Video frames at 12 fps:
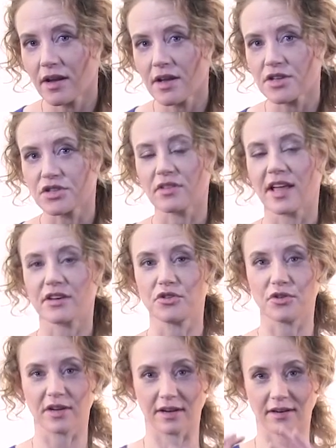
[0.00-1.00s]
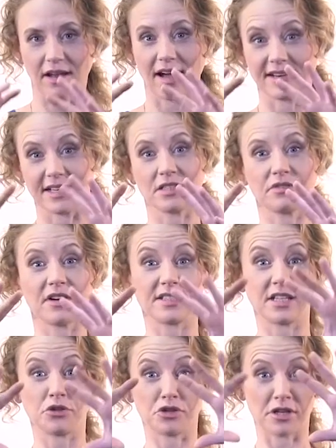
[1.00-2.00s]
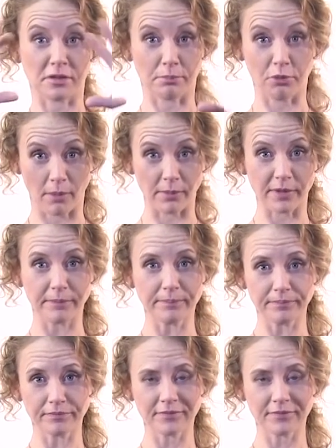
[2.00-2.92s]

so that you can identify essentially the problem.